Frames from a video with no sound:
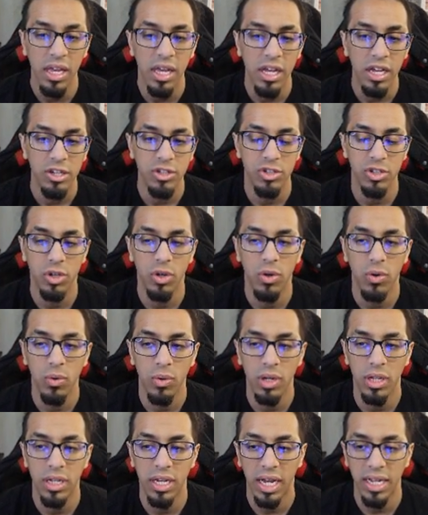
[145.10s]
So
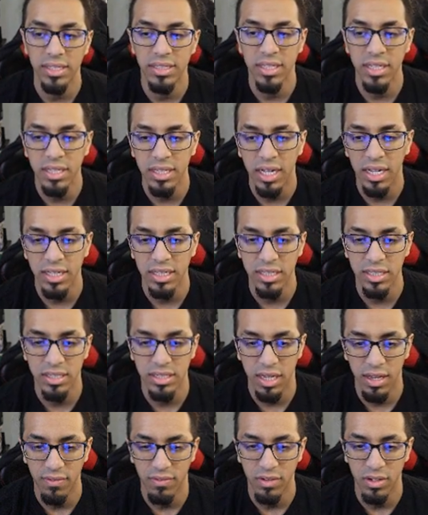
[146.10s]

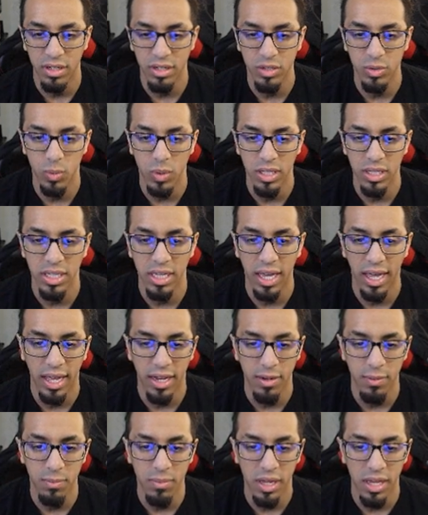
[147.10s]
1997 is when the
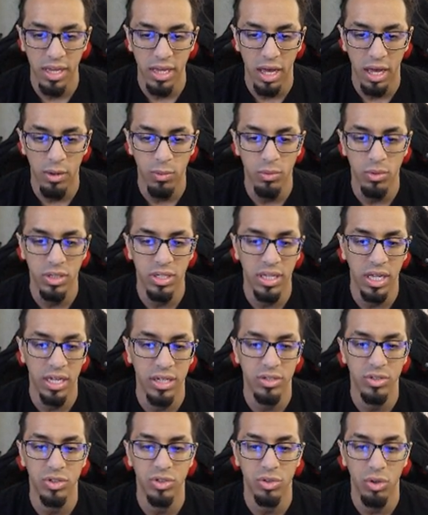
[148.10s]
anime, I would
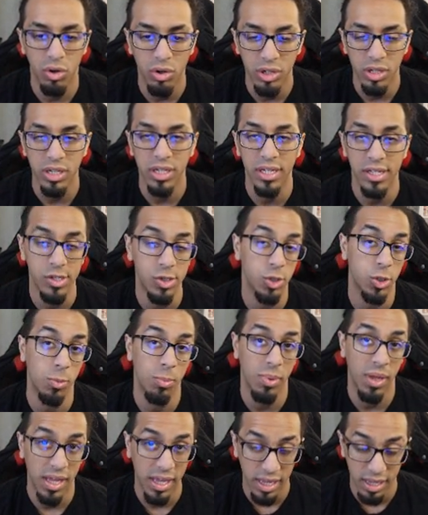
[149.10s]
guess, started in
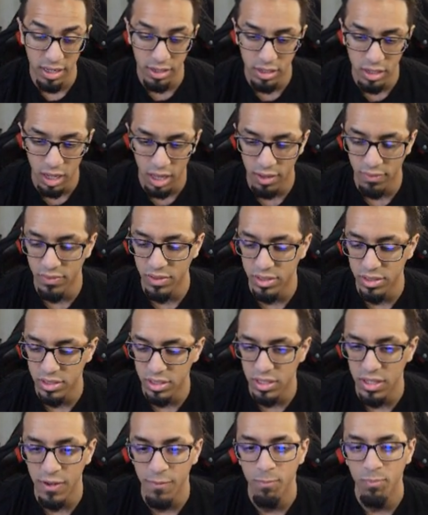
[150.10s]
Japan,
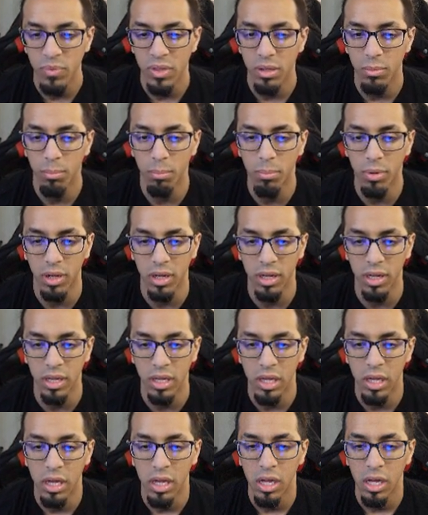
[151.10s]
obviously, but,
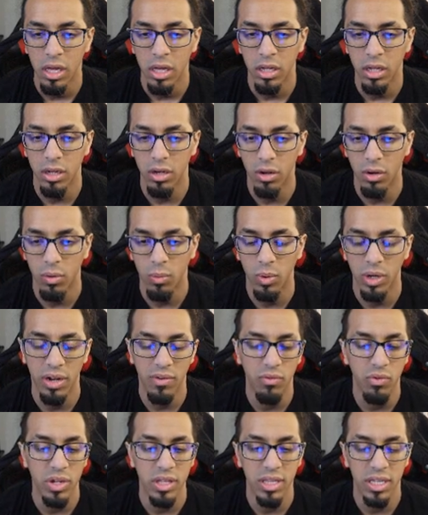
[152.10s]
you know,
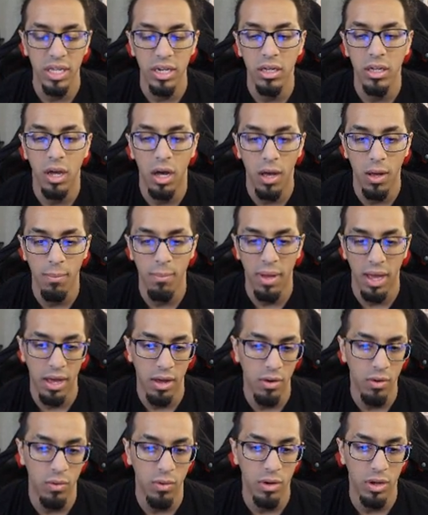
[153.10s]
whenever it did come
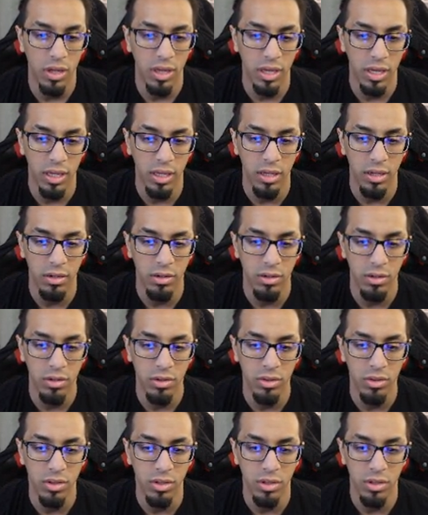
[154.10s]
out in
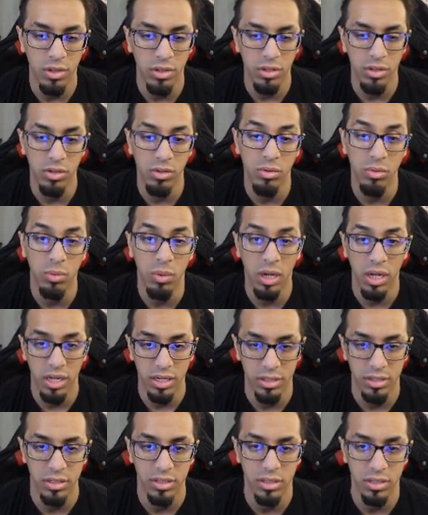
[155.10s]
the
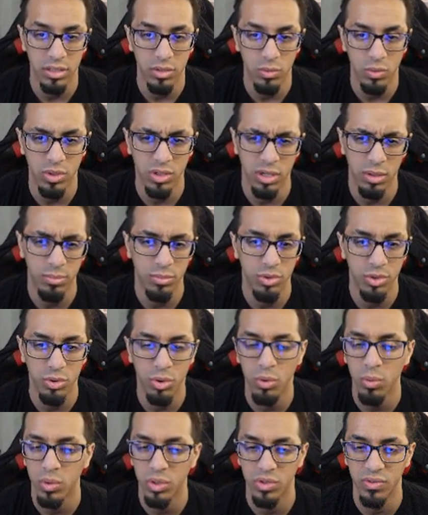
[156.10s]
US, which I'm
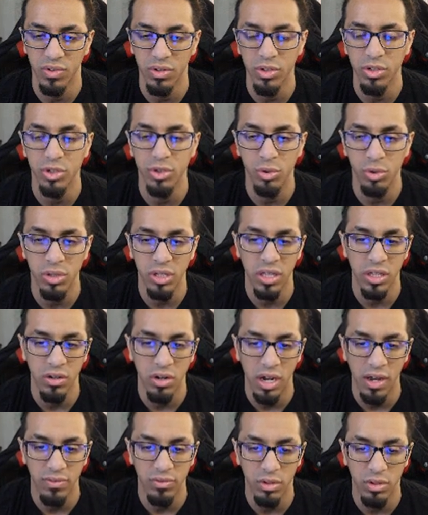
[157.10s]
sure was very shortly
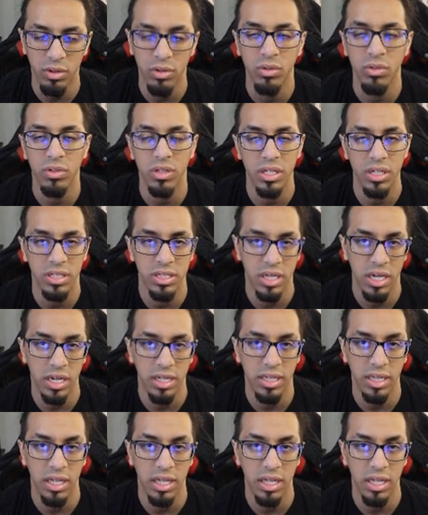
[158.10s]
thereafter, I don't know the exact